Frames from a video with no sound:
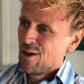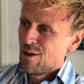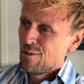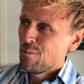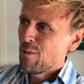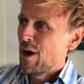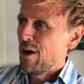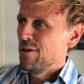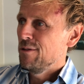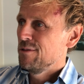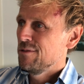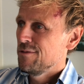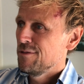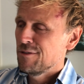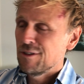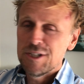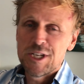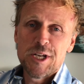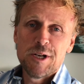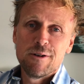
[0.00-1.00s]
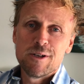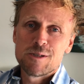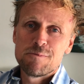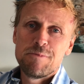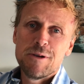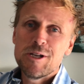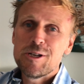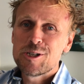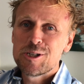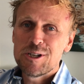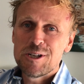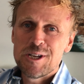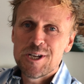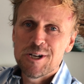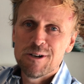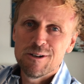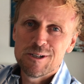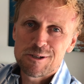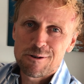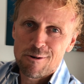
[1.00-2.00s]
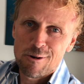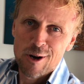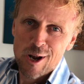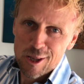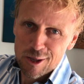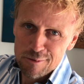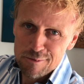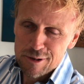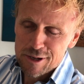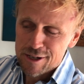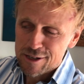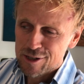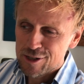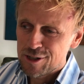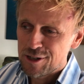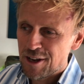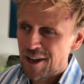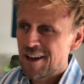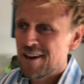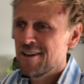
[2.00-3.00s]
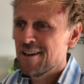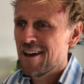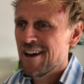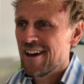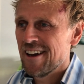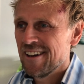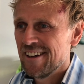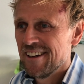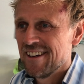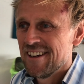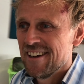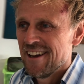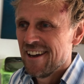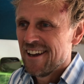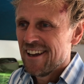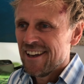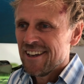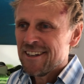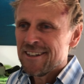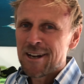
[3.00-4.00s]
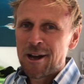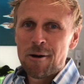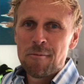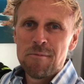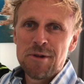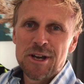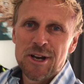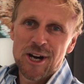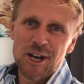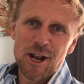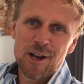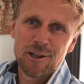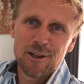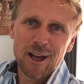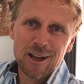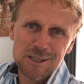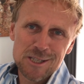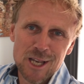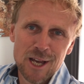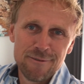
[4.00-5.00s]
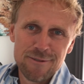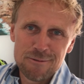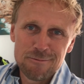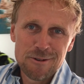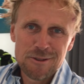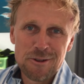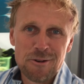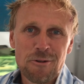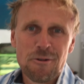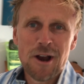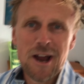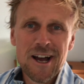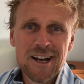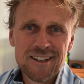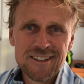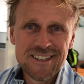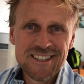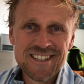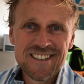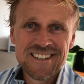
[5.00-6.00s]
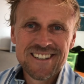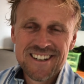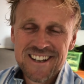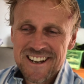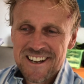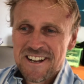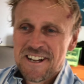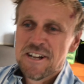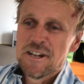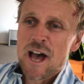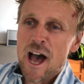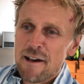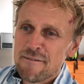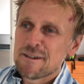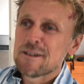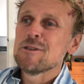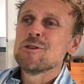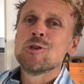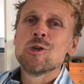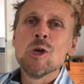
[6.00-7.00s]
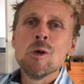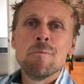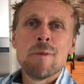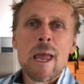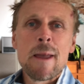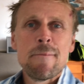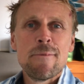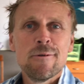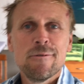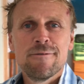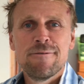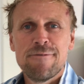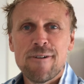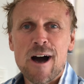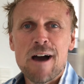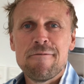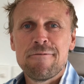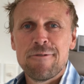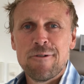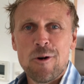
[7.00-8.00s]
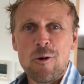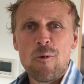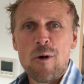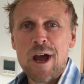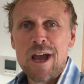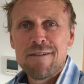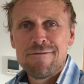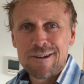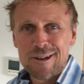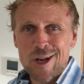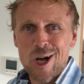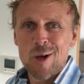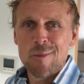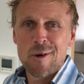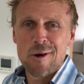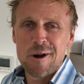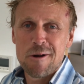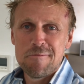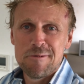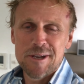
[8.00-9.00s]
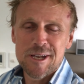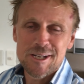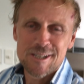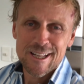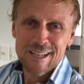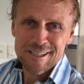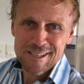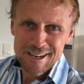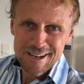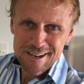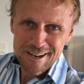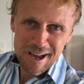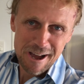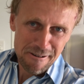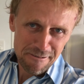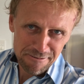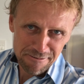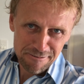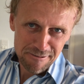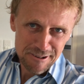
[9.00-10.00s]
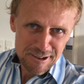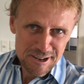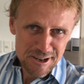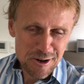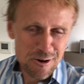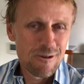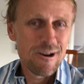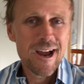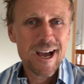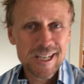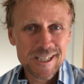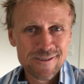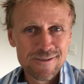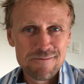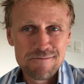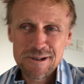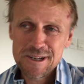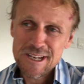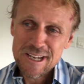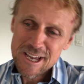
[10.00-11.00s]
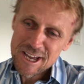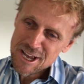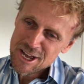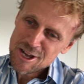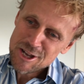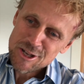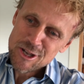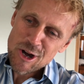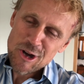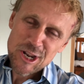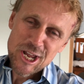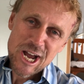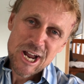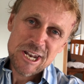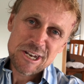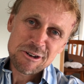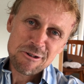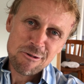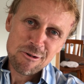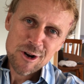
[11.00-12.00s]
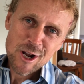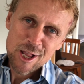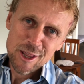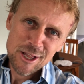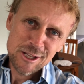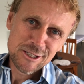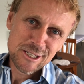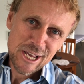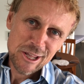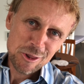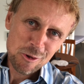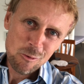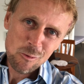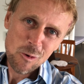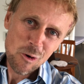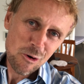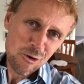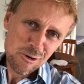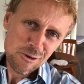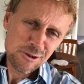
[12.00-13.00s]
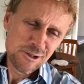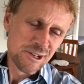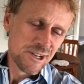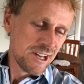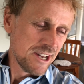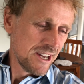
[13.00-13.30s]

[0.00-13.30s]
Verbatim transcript: well, the nearest beach to here is Cronulla Beach. And you know me, I don't like surfing with crowds. Having two people fight for a wave at Colbaro Beach, that's enough crowds for me. Go down Cronulla, down the wall,